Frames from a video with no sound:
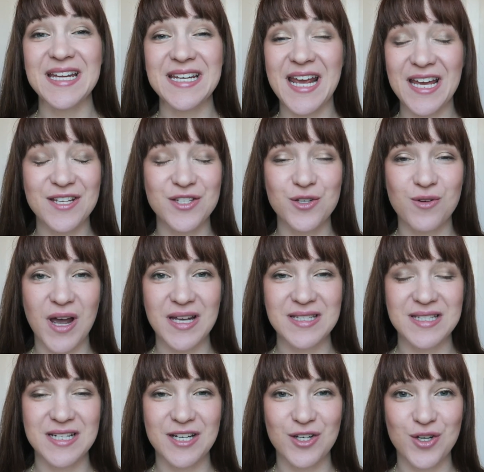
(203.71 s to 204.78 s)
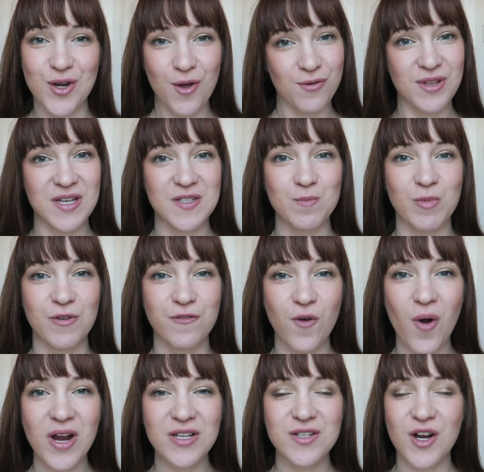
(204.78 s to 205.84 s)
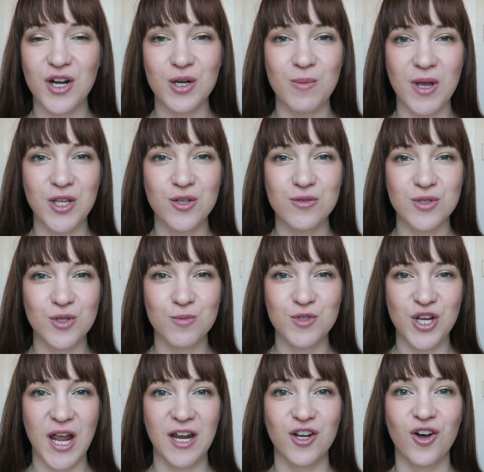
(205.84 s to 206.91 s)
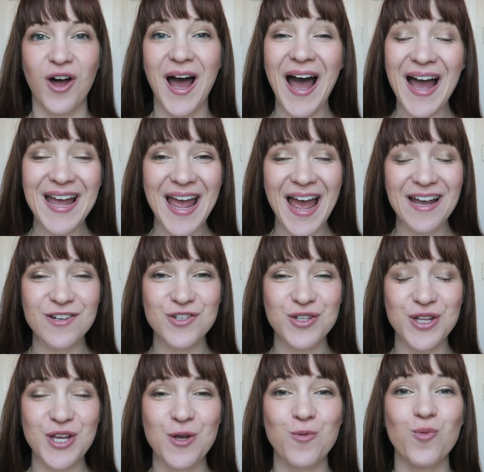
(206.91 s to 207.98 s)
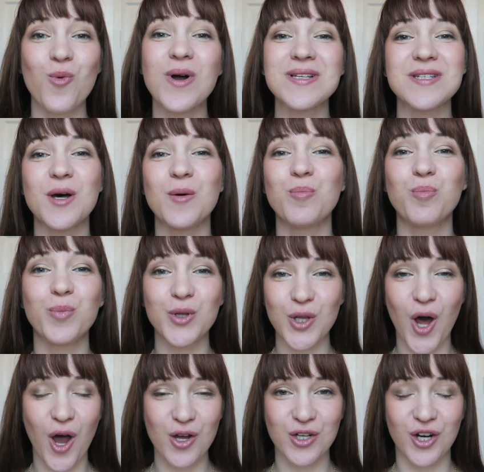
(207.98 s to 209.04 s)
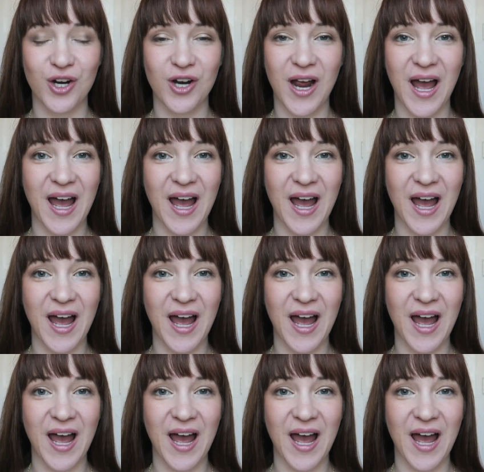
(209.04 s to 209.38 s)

In case you guys didn't know this, before I started my YouTube channel, I actually was a blogger.